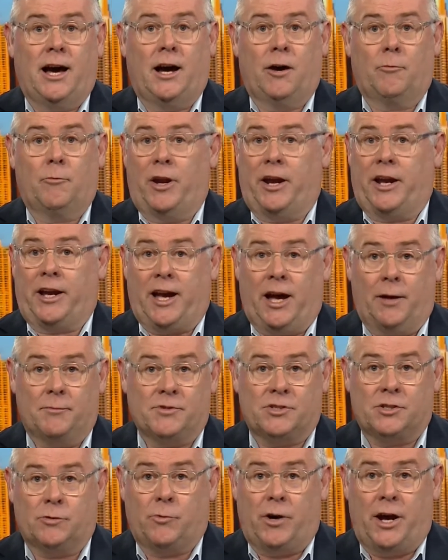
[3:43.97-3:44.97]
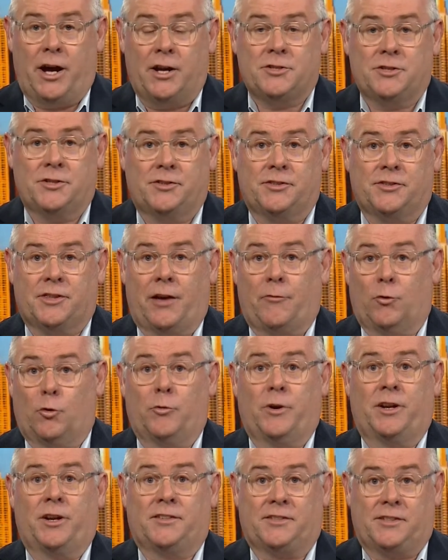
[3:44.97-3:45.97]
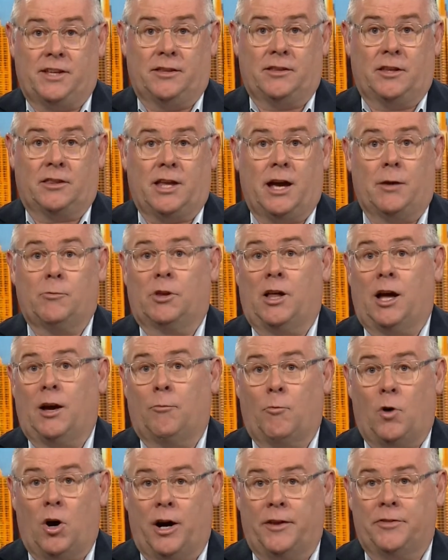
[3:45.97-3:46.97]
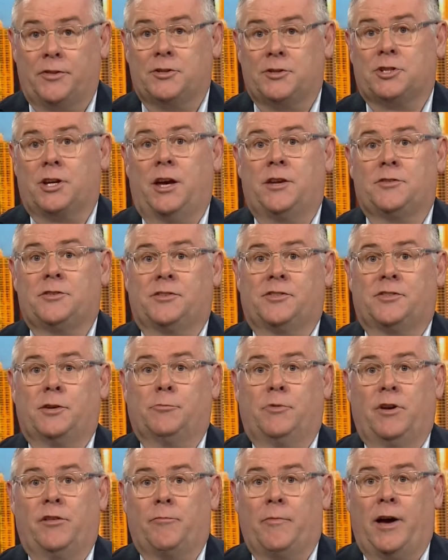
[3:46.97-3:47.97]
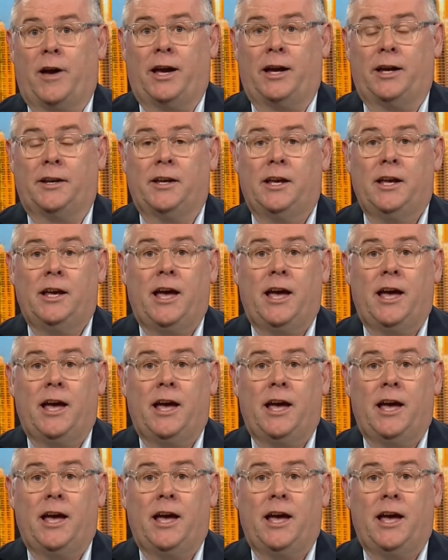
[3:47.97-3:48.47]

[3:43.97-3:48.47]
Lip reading: When it comes to wages, they've already said that they will unwind the changes that we've made